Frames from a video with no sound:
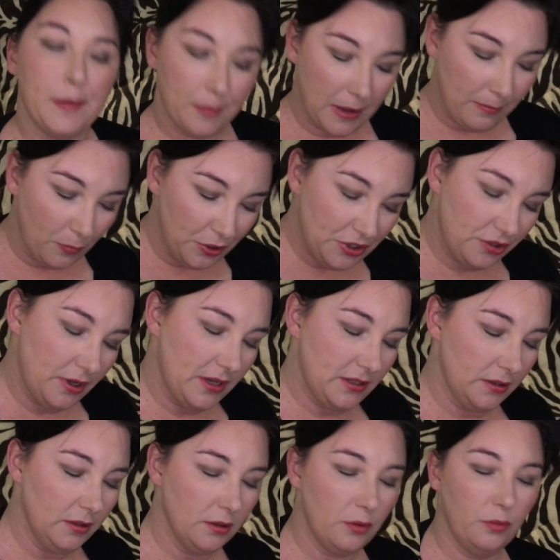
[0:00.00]
my
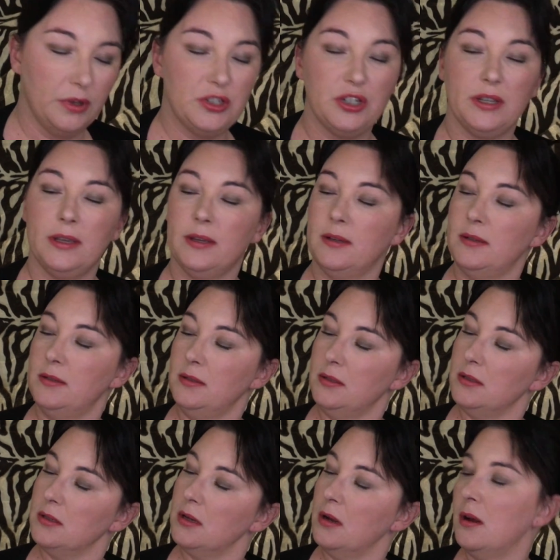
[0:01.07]
moisturizer, which
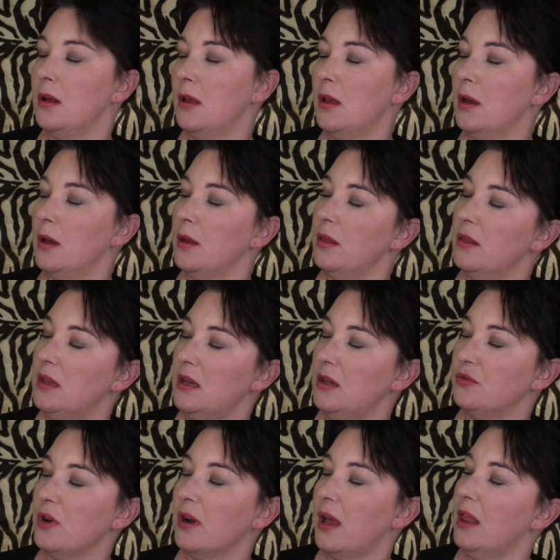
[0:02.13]
is
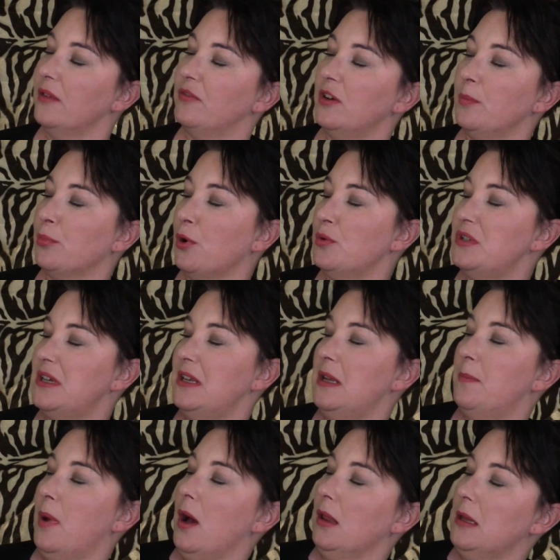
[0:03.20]
the Drunk Elephant
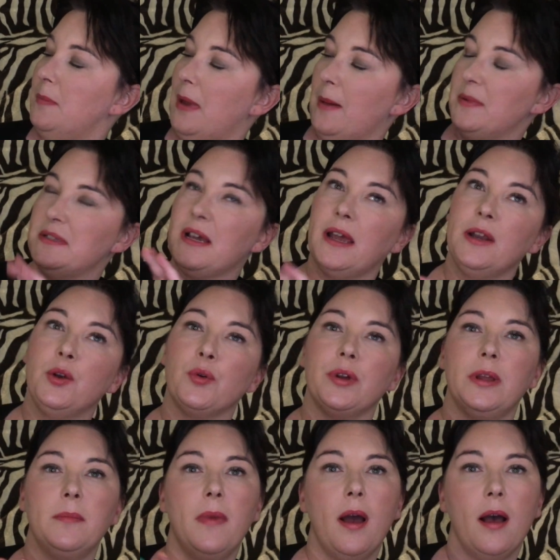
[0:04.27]
Proteiny Polypeptide
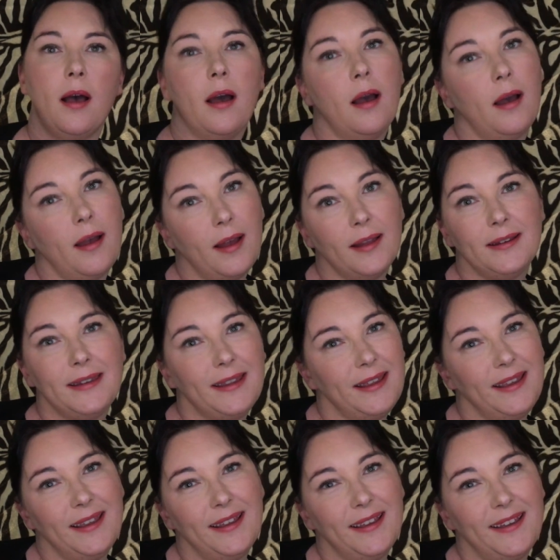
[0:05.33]
Cream.
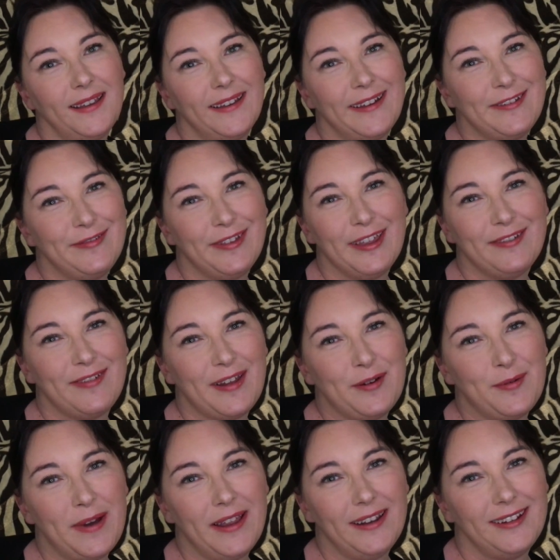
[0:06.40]
Ding! I feel like
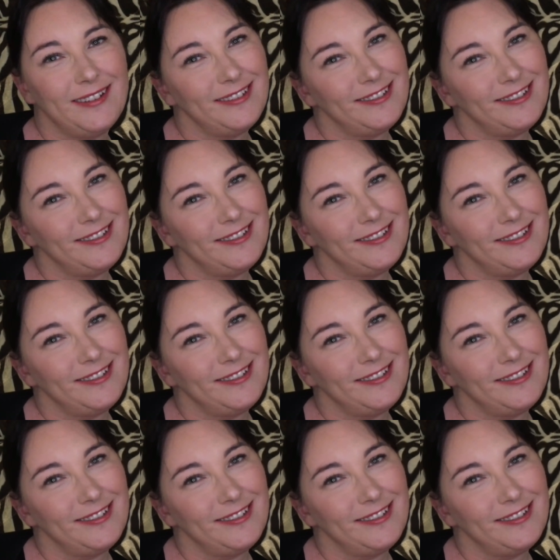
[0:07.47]
Vanna White.